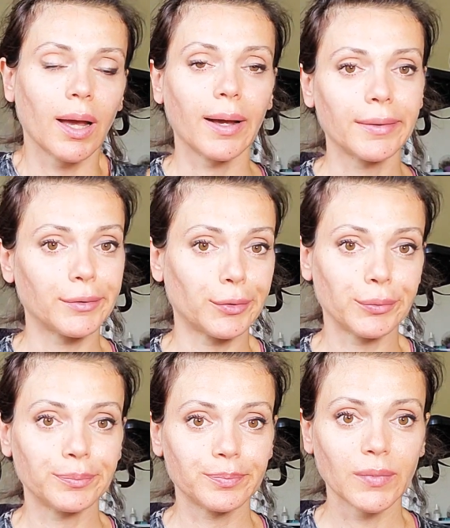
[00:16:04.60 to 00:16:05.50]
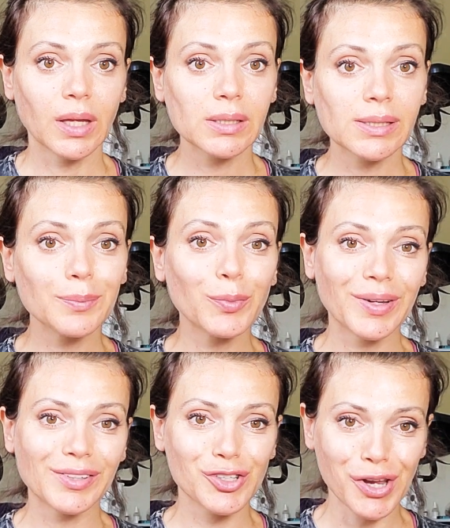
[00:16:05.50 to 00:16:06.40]
I don't know in some way
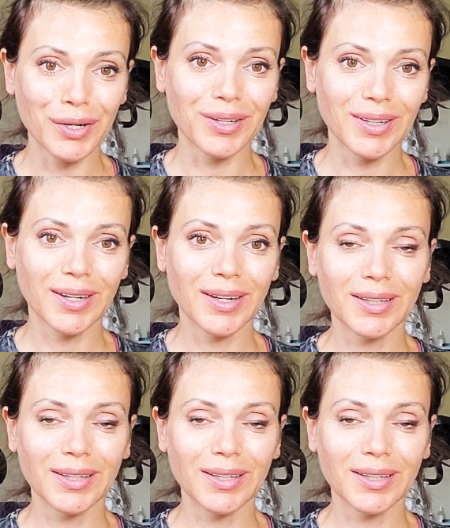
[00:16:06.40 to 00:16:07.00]
share and